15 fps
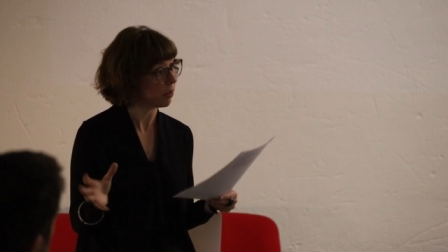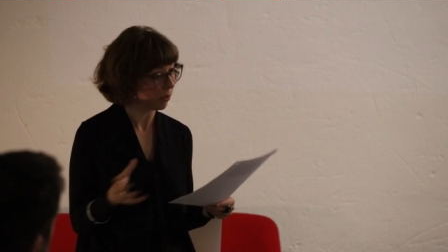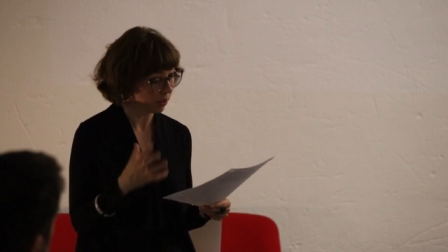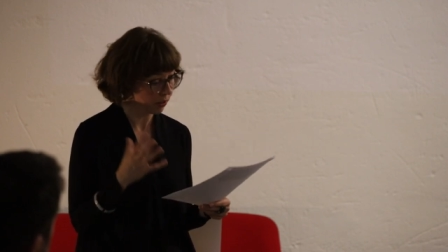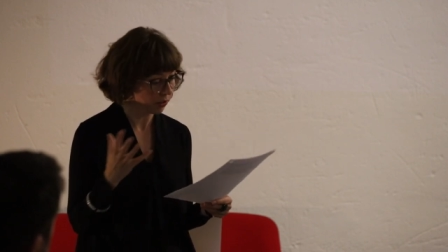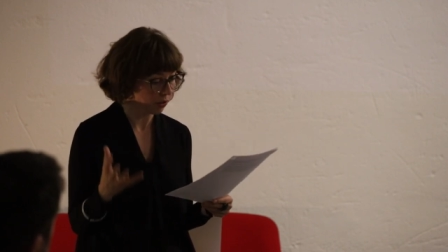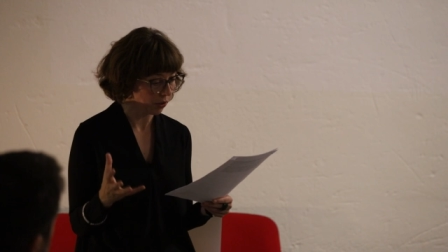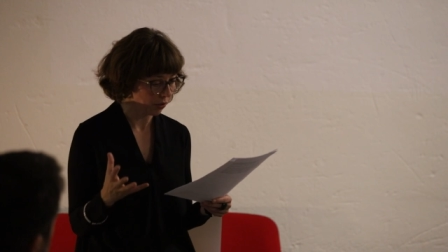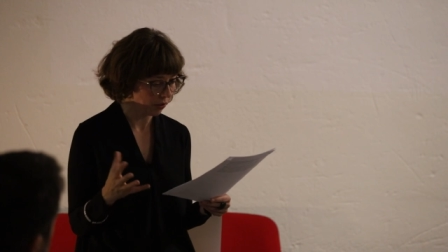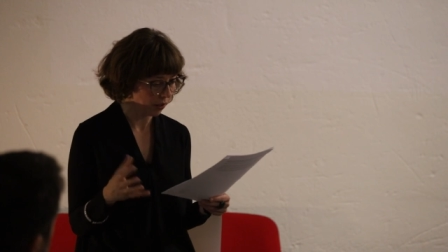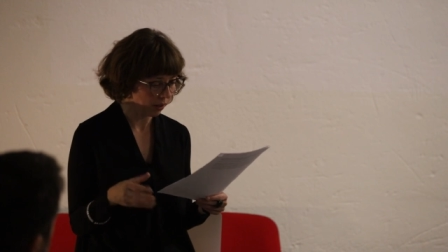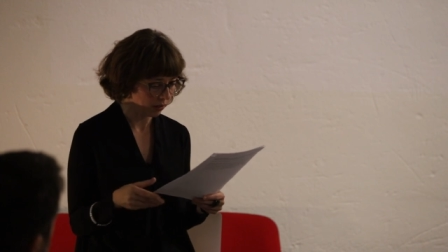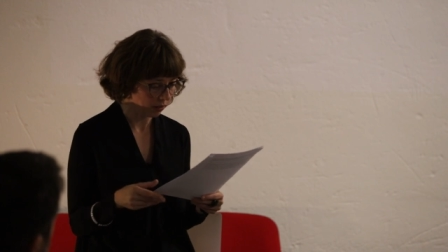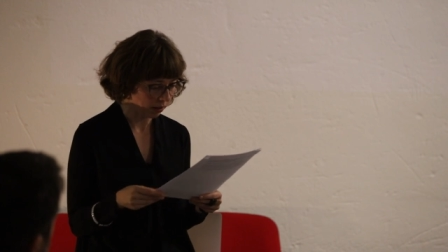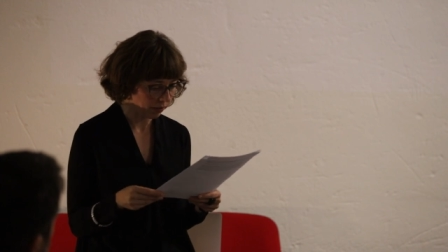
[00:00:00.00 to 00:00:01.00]
so these two
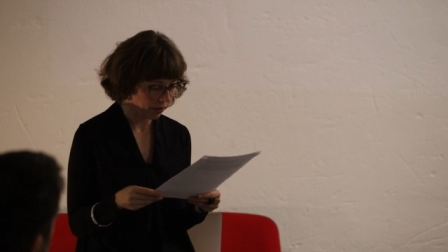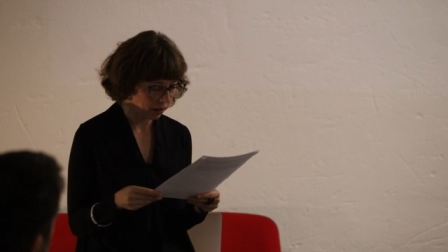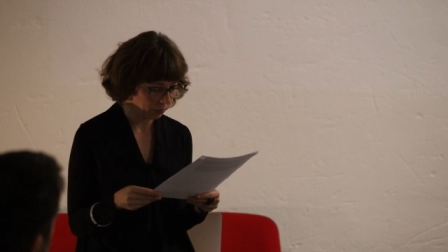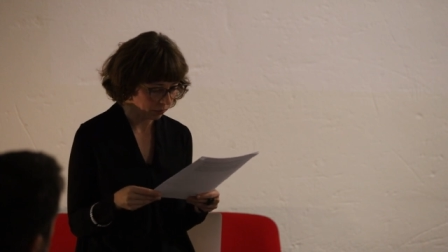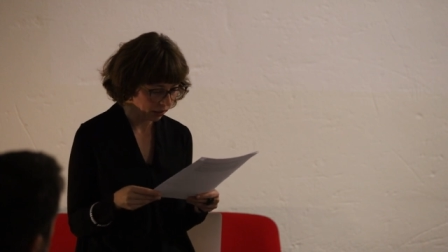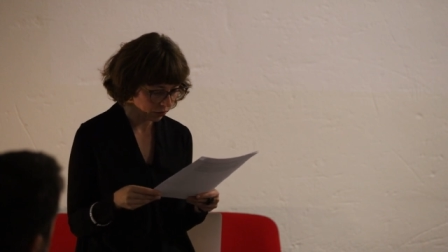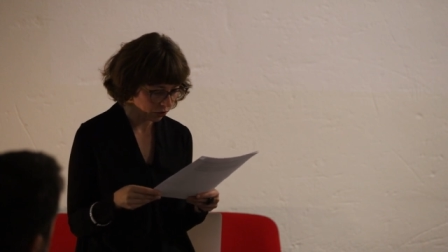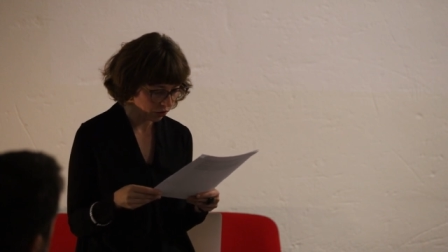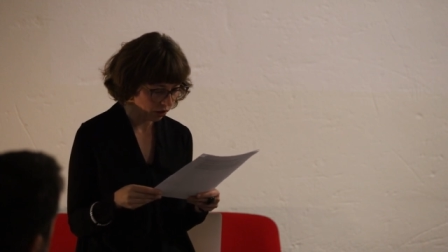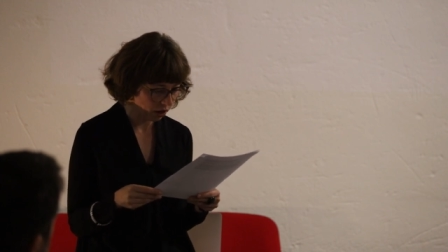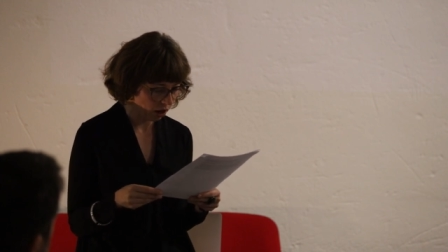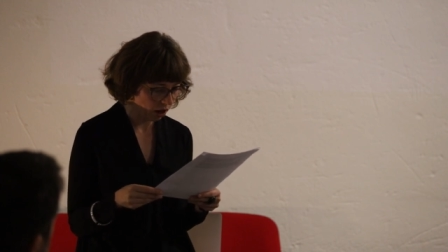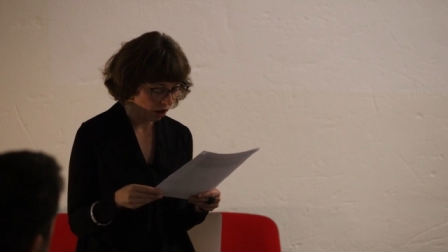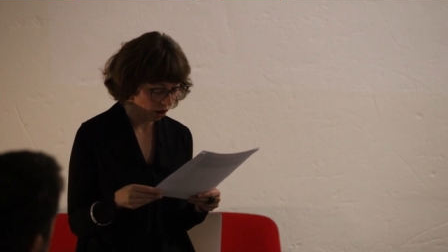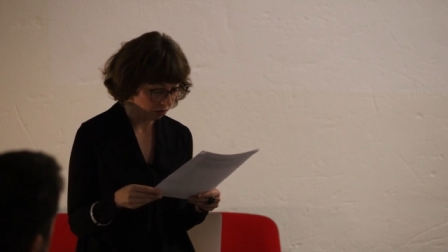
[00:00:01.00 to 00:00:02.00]
things are very much
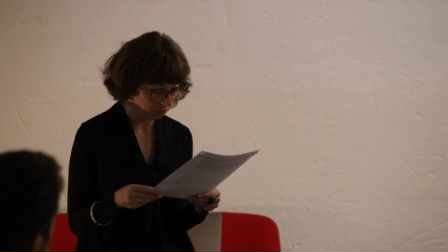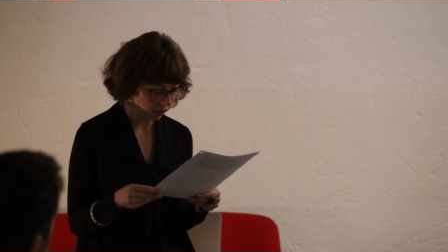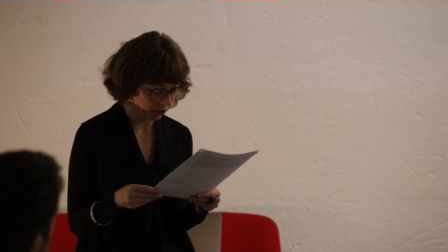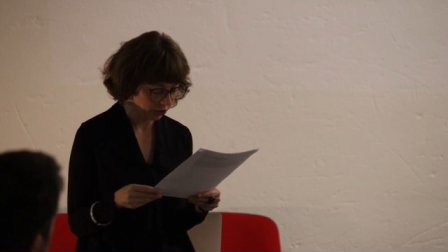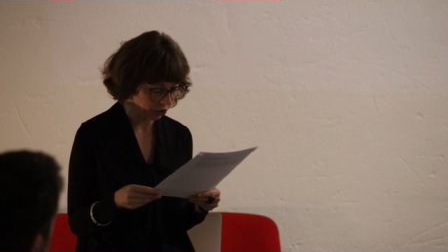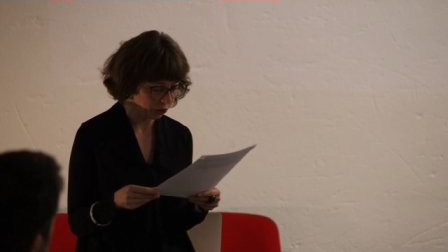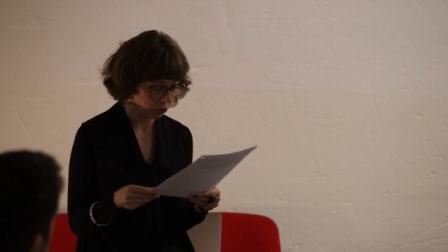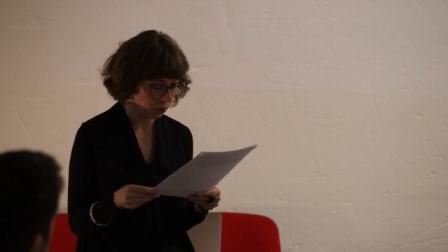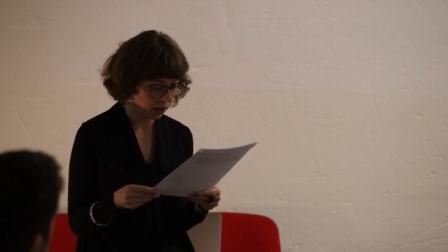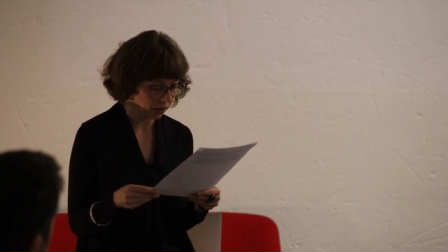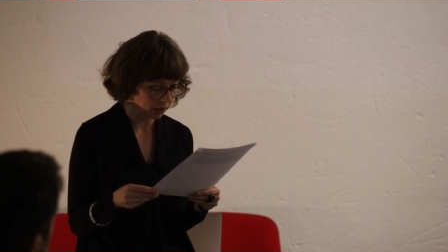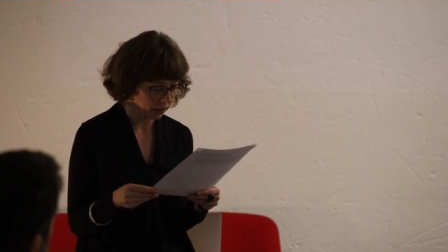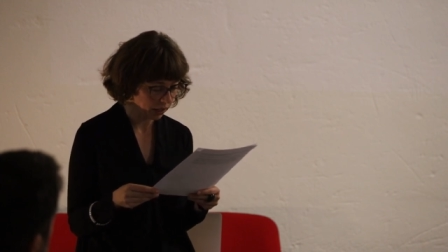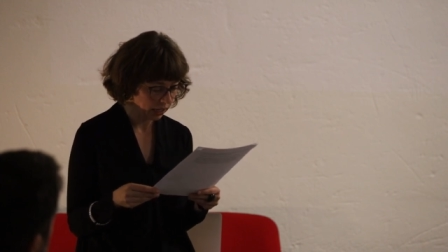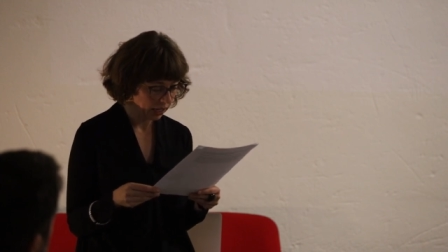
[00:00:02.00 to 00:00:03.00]
uh,
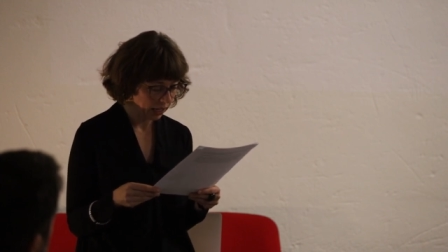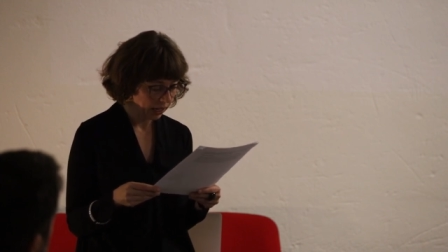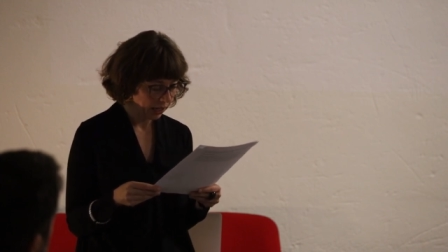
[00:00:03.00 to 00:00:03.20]
intertwined.